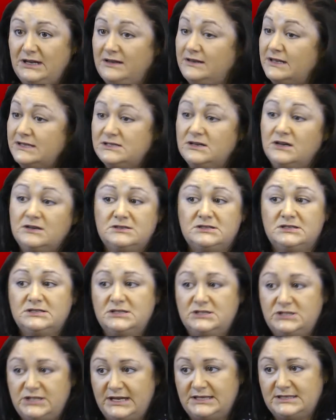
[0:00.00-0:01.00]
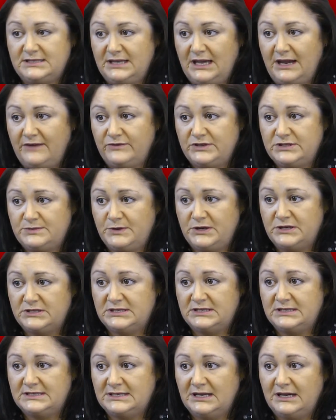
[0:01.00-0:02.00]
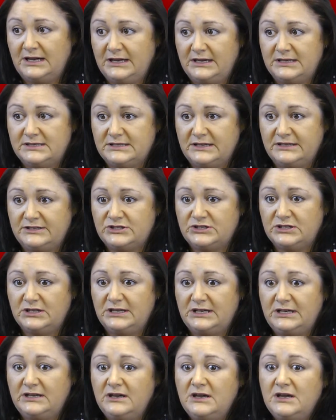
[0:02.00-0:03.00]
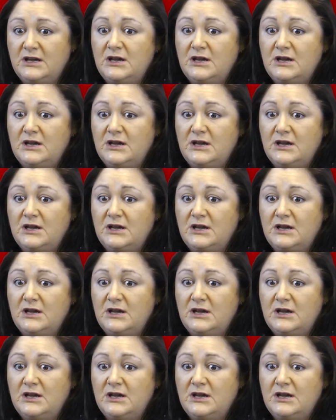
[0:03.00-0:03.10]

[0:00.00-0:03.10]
And that's not to suggest the average person is lying intentionally,